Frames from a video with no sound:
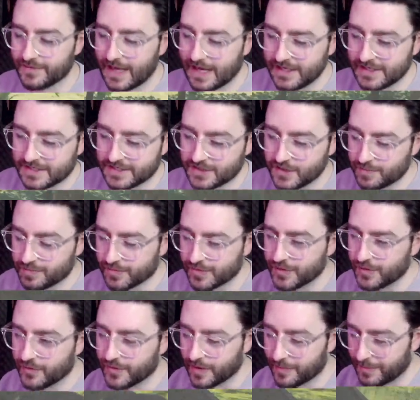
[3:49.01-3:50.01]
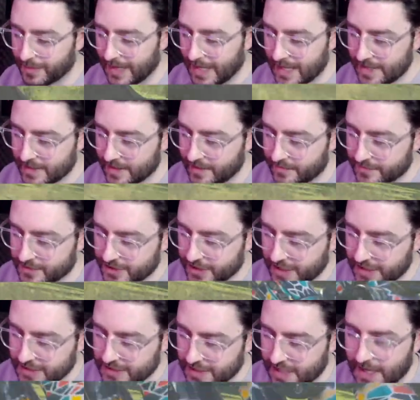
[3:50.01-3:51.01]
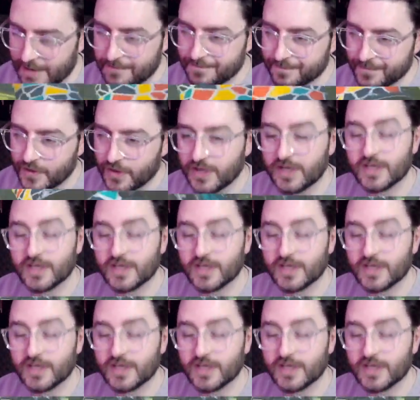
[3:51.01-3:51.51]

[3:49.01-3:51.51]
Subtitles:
That is super annoying. I'm glad that they've changed that. You